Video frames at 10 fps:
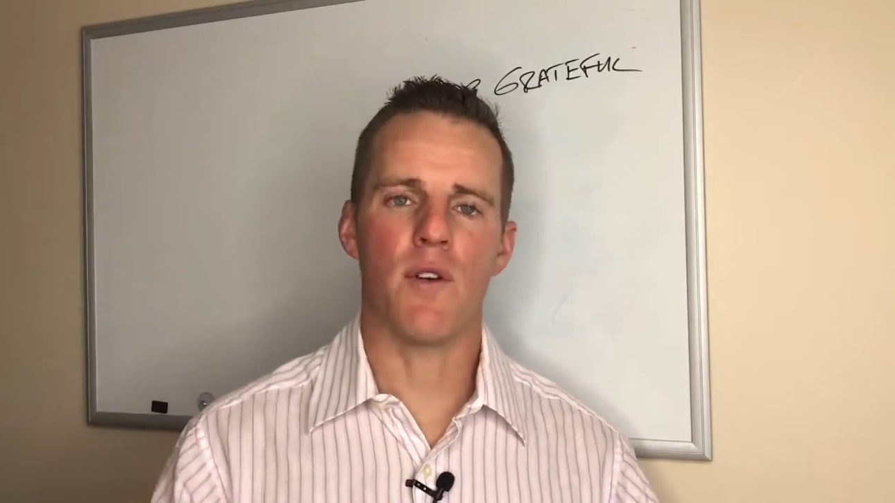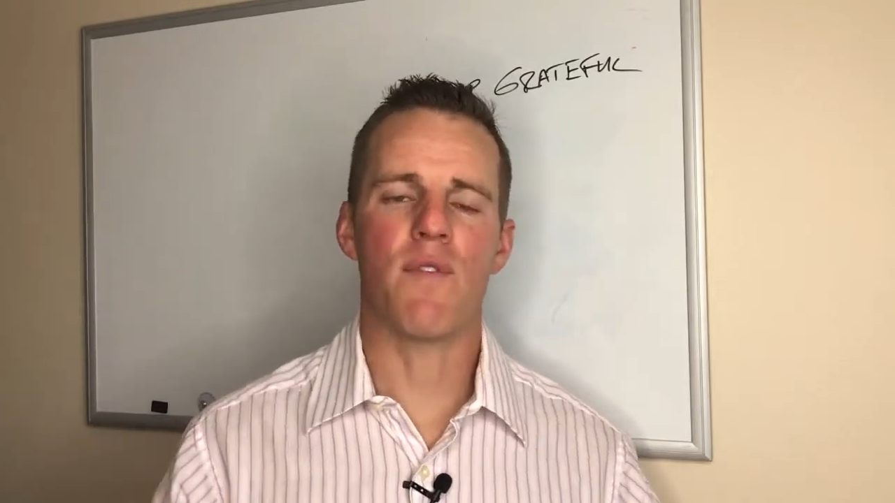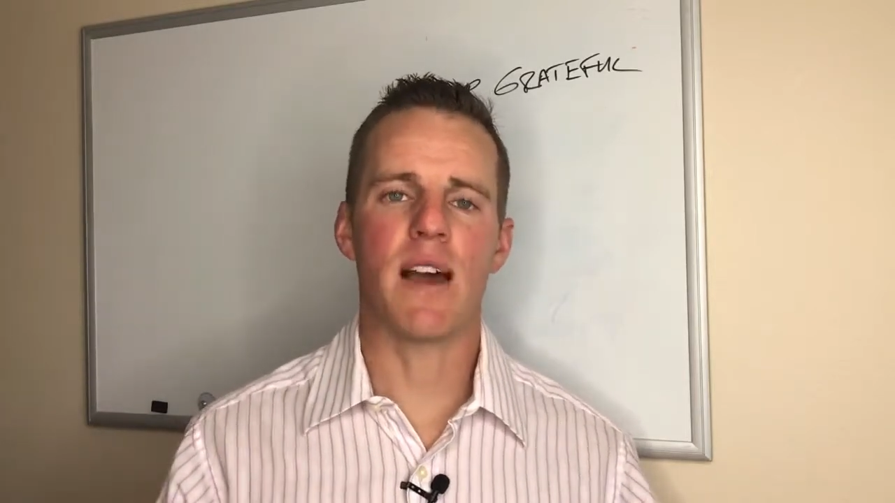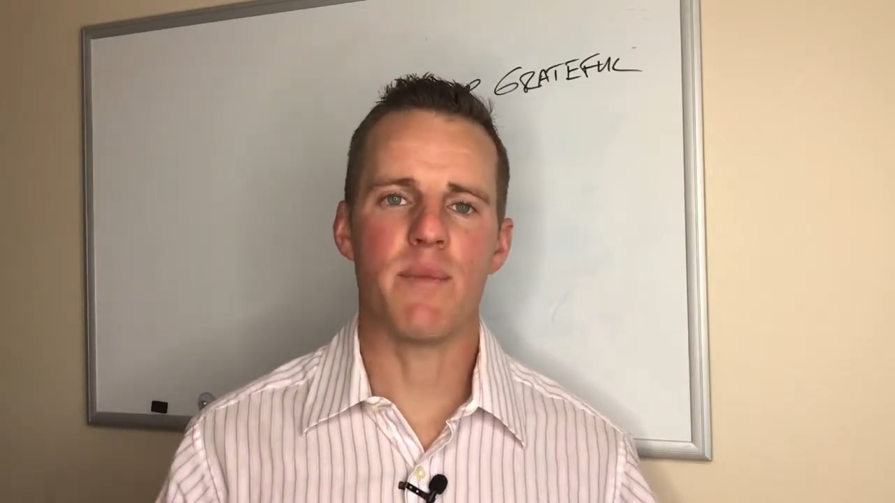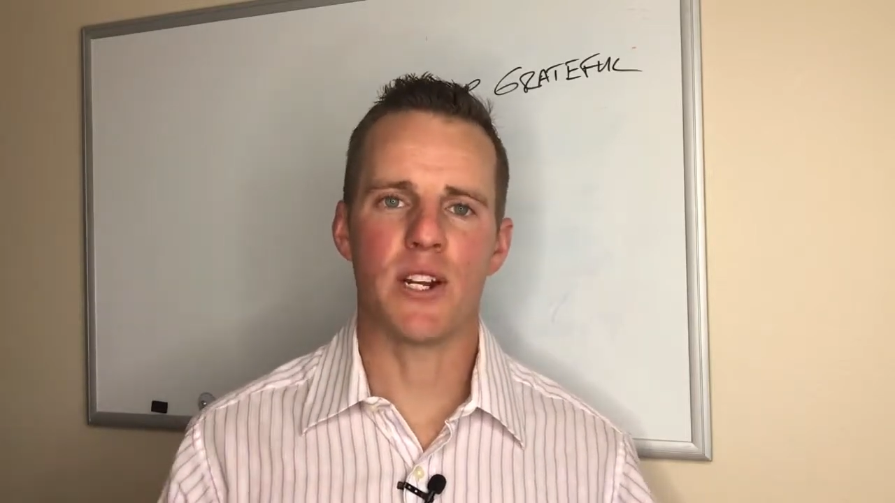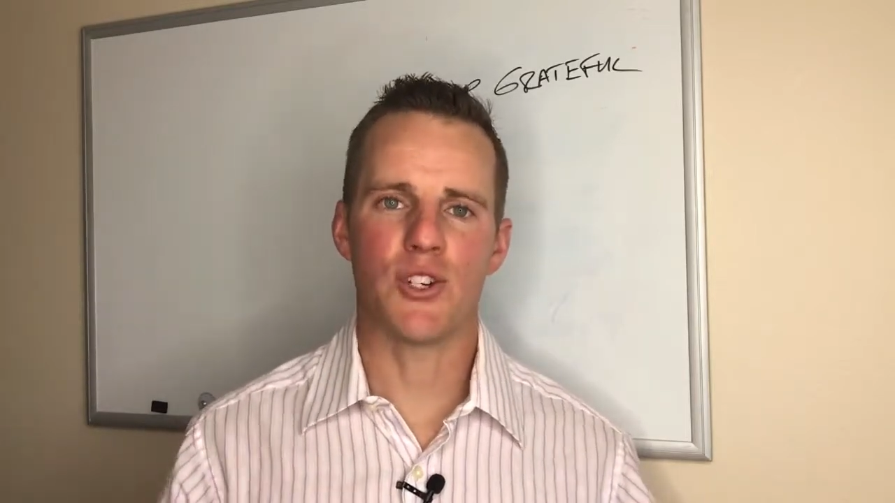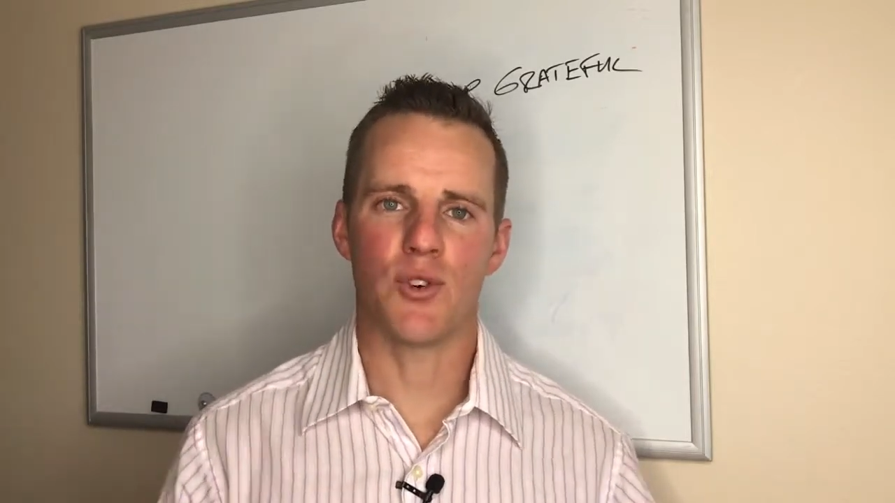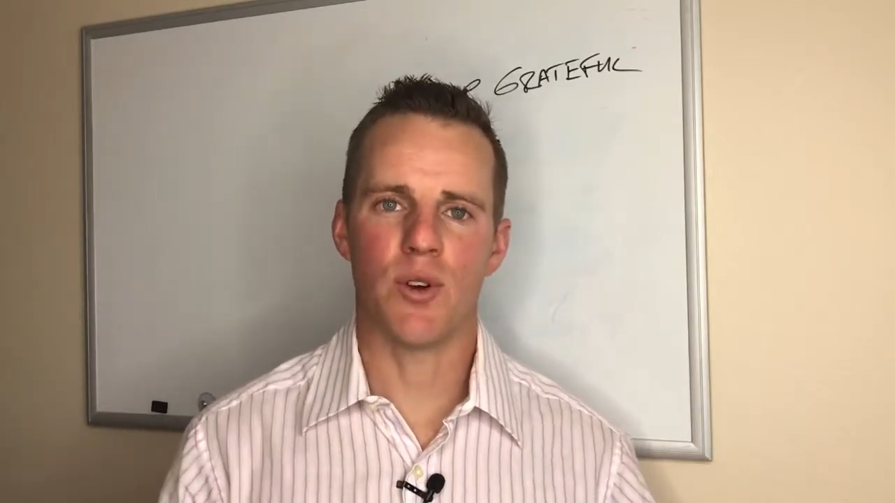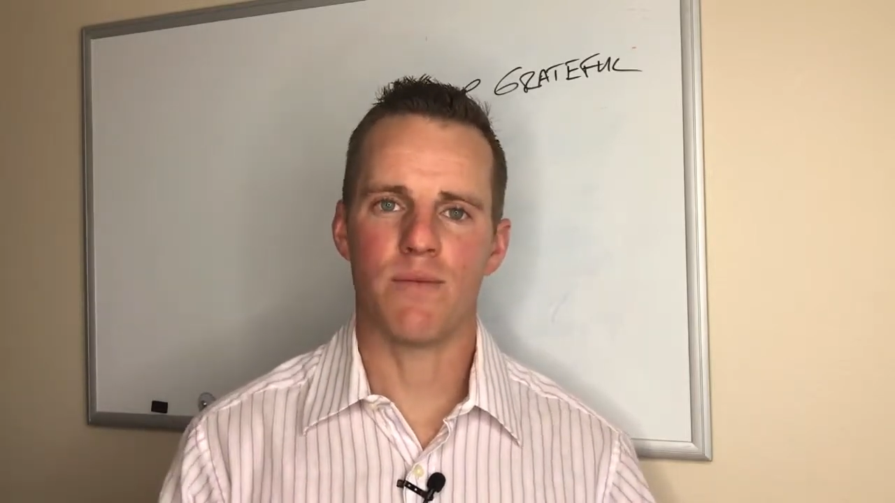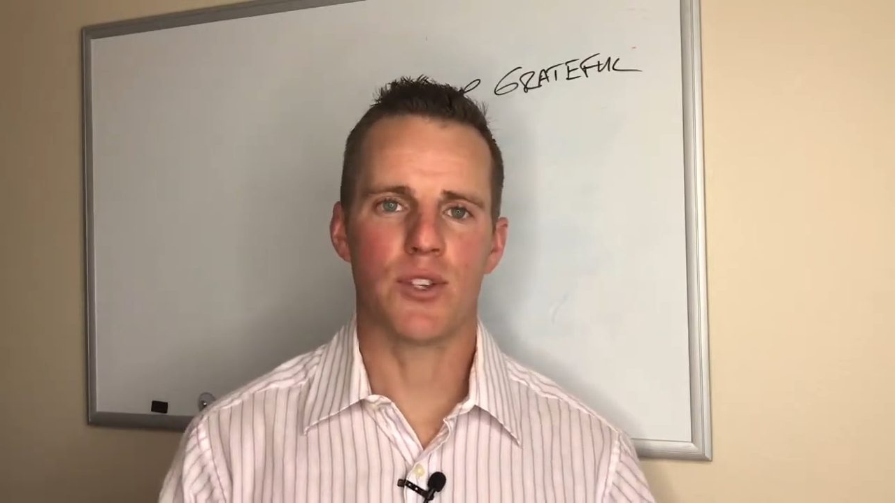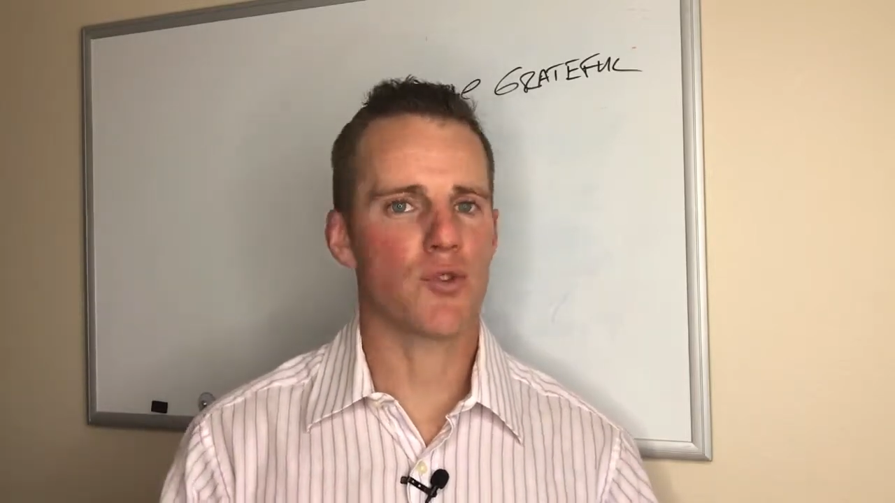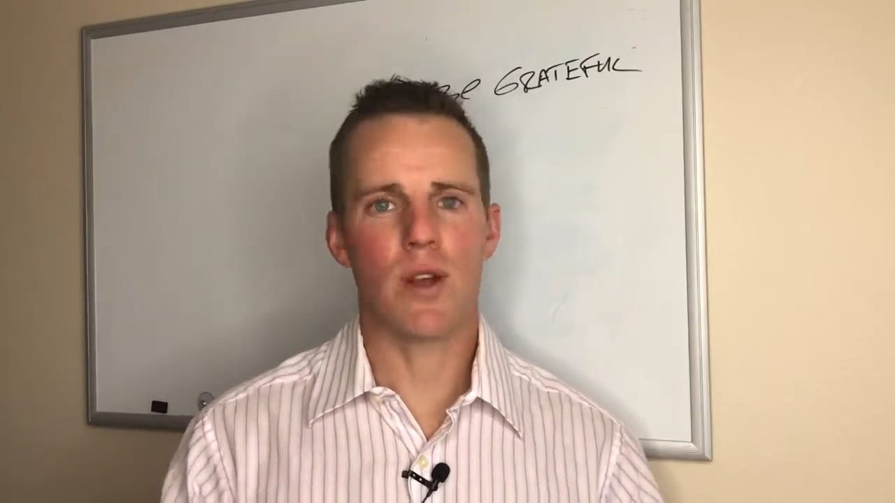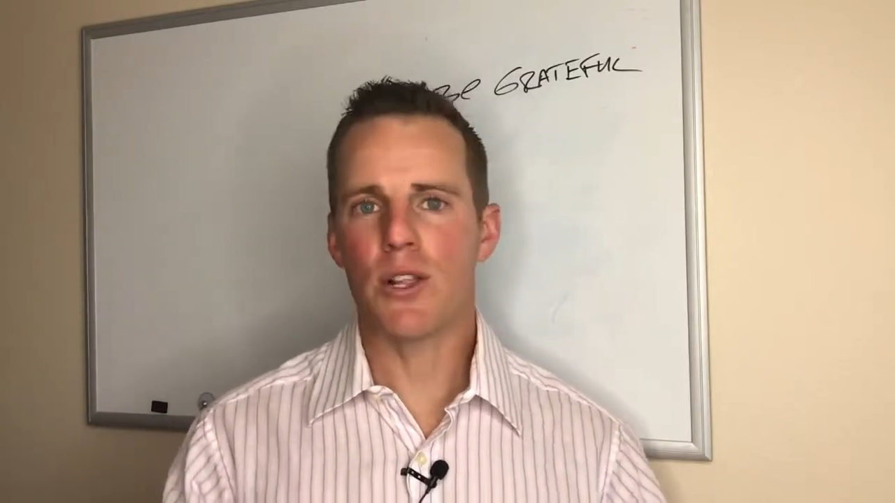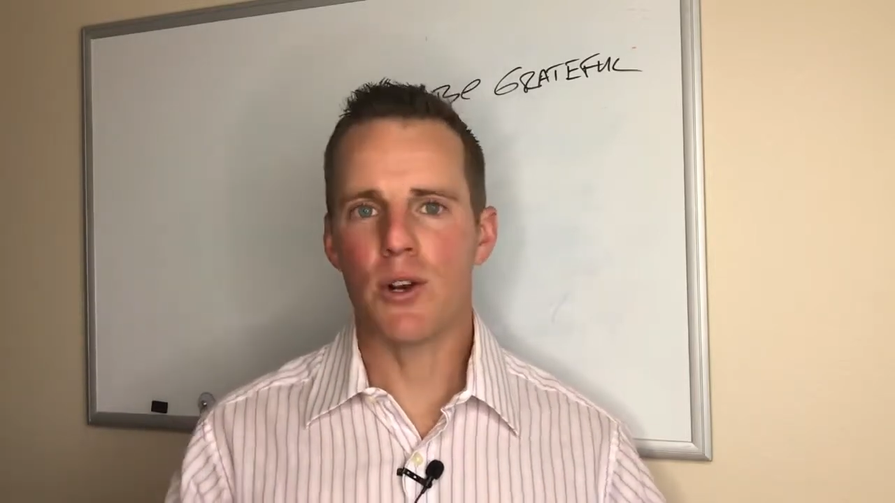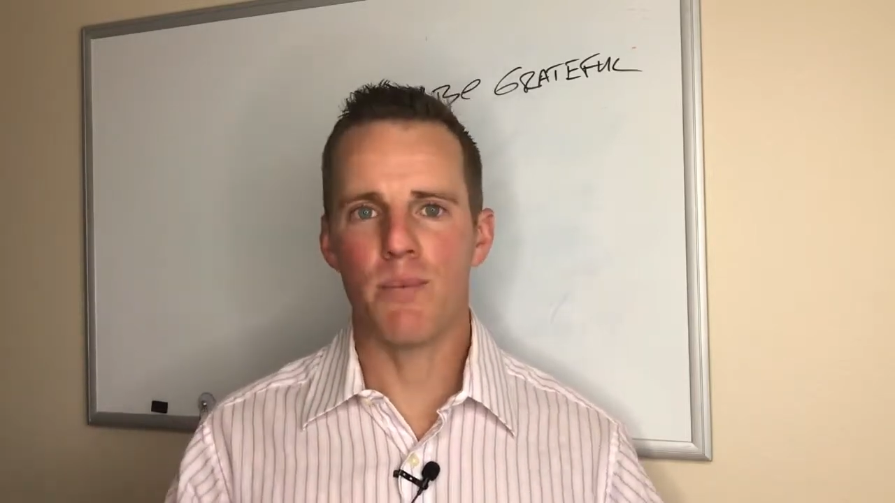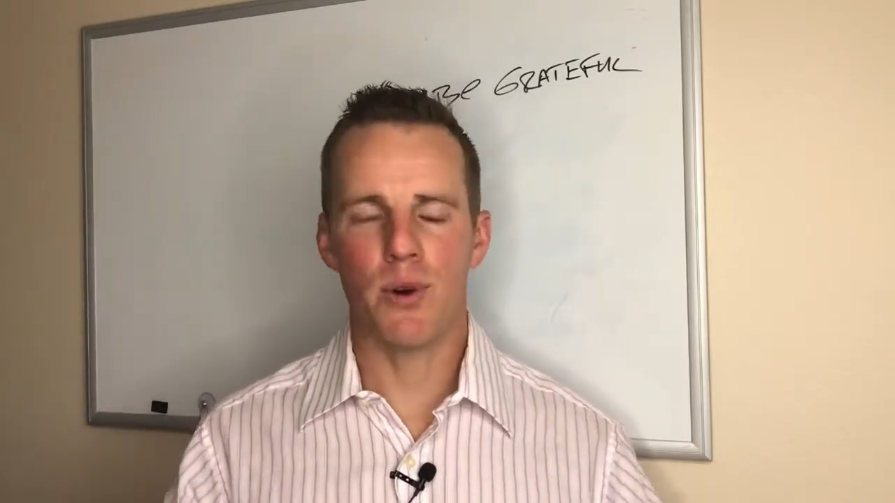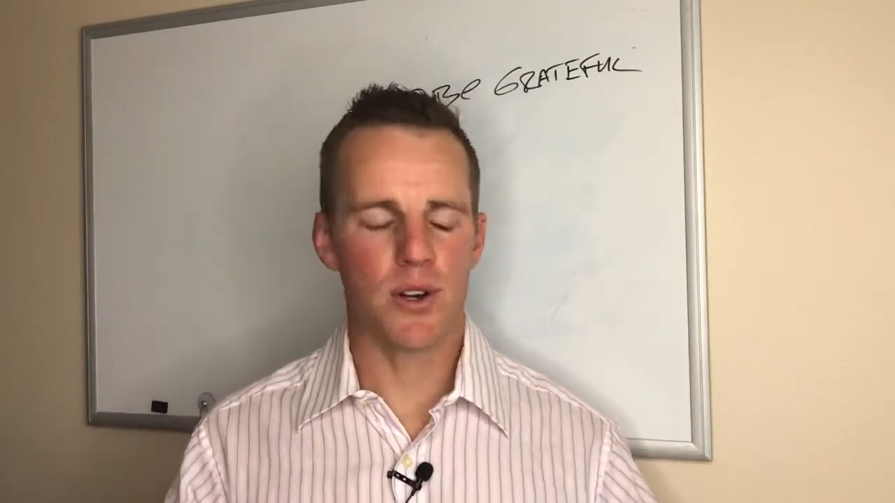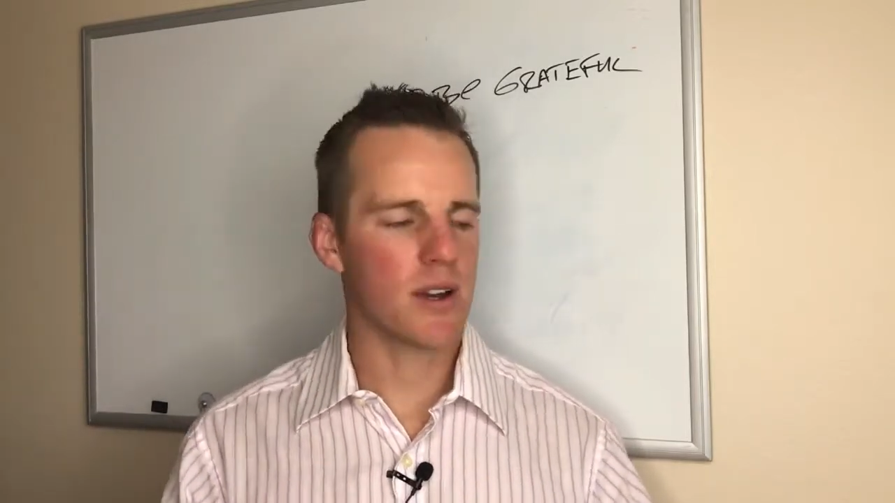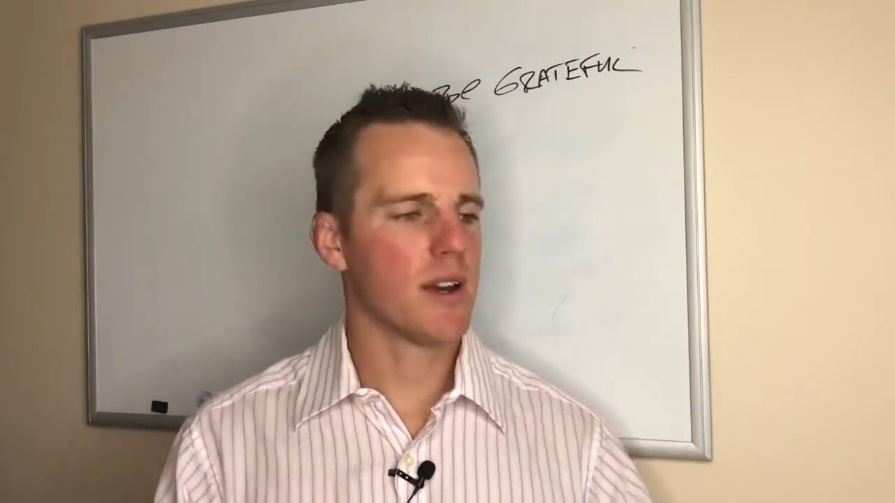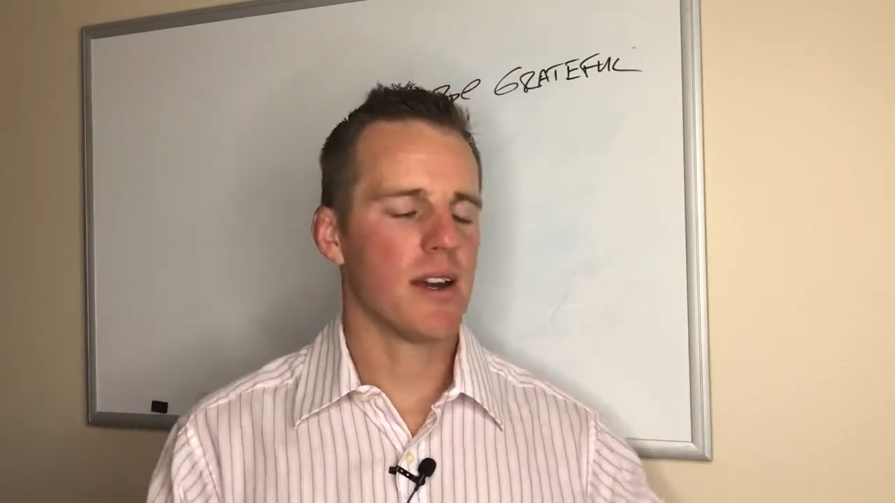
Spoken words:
5-Minute Journal. It's a great little book.